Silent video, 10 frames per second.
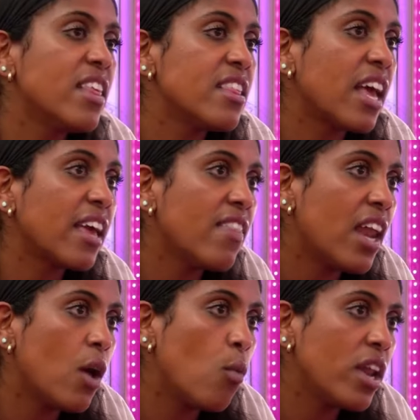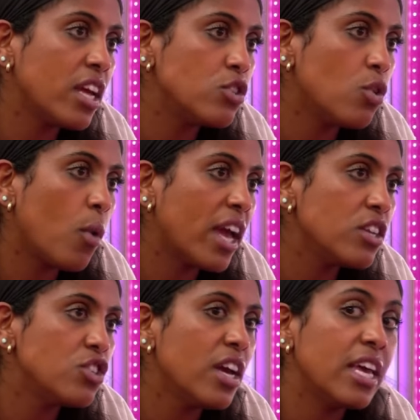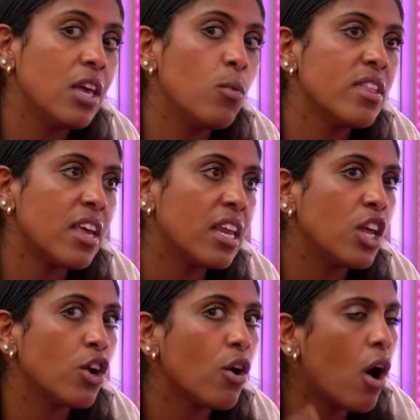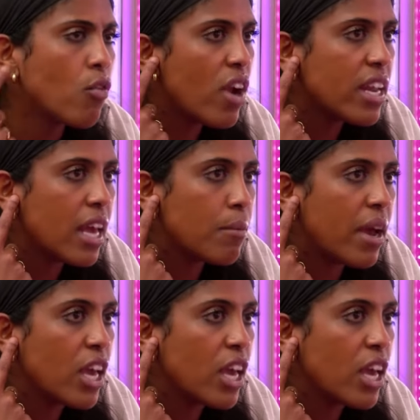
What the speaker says: the second that I won HOH, he was in here already in my